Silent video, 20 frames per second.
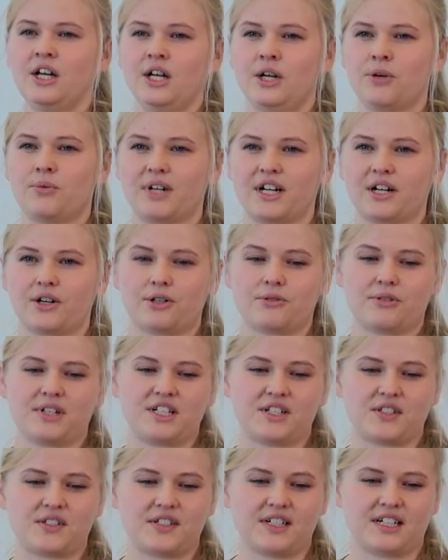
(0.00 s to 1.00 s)
We
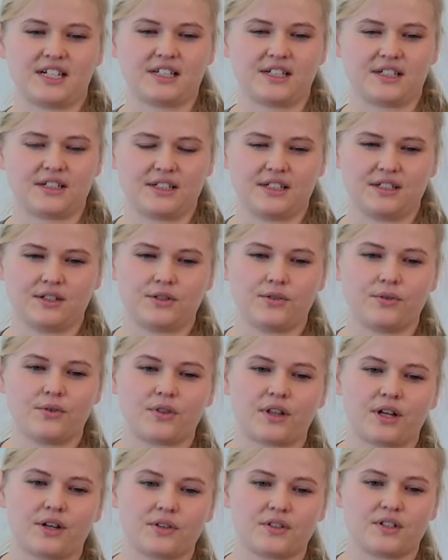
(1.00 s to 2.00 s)
already started in
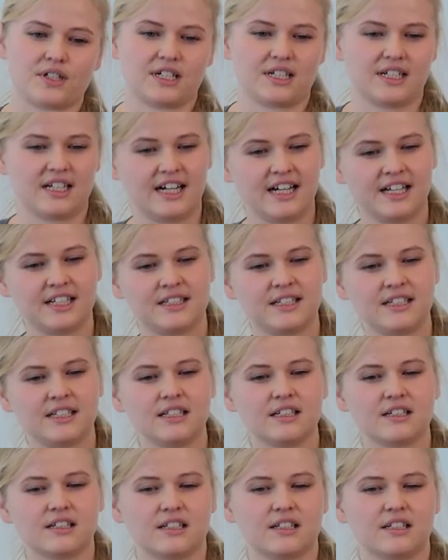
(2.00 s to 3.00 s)

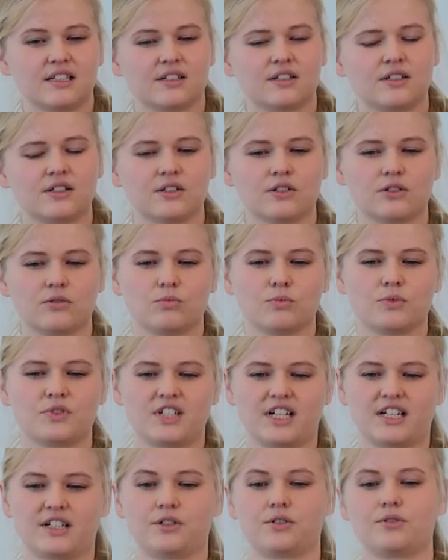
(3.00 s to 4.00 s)
2019 and
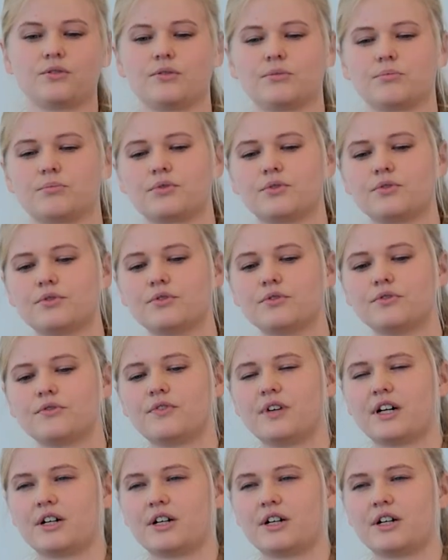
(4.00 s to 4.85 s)
started to improve